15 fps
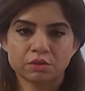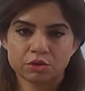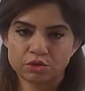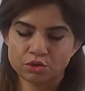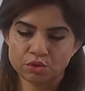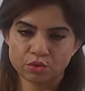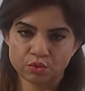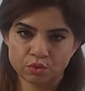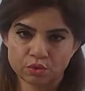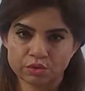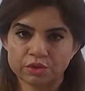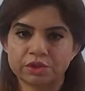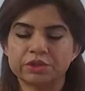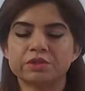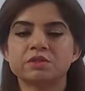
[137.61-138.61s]
So
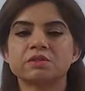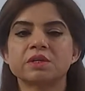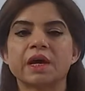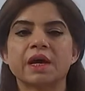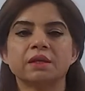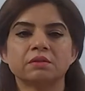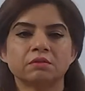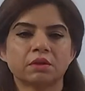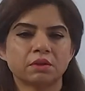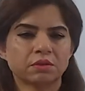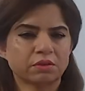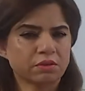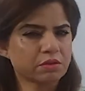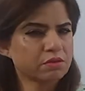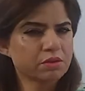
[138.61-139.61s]
this is
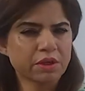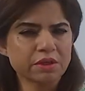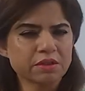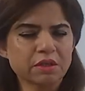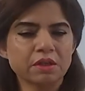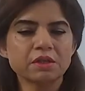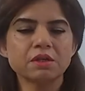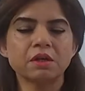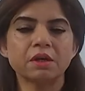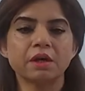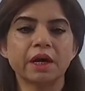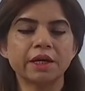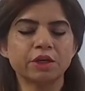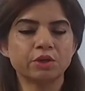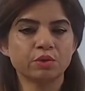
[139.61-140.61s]
there is a little
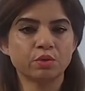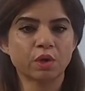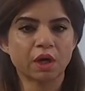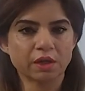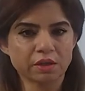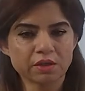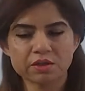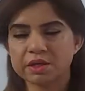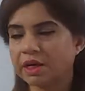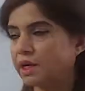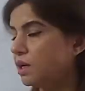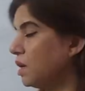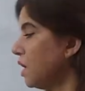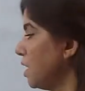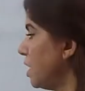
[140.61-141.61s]
guide to
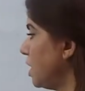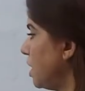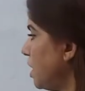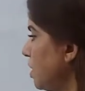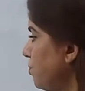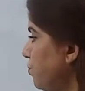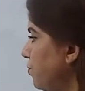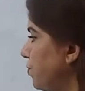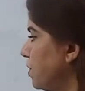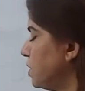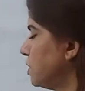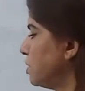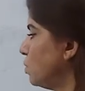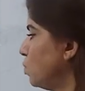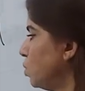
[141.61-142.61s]
understand if
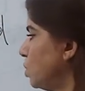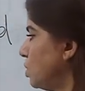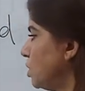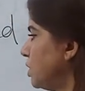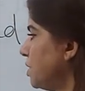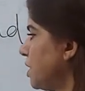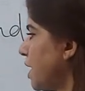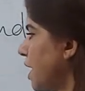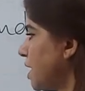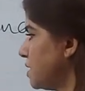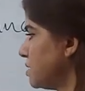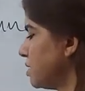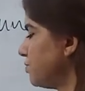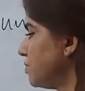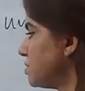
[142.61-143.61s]

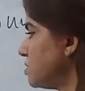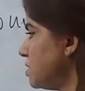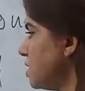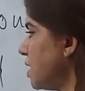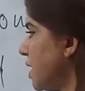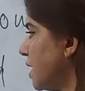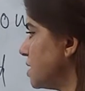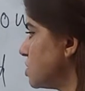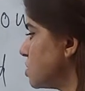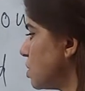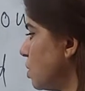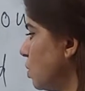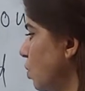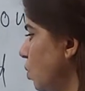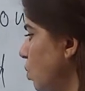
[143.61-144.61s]
if the C
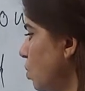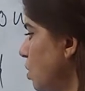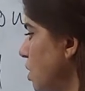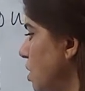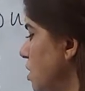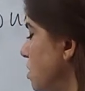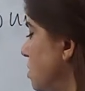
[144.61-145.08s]
has O,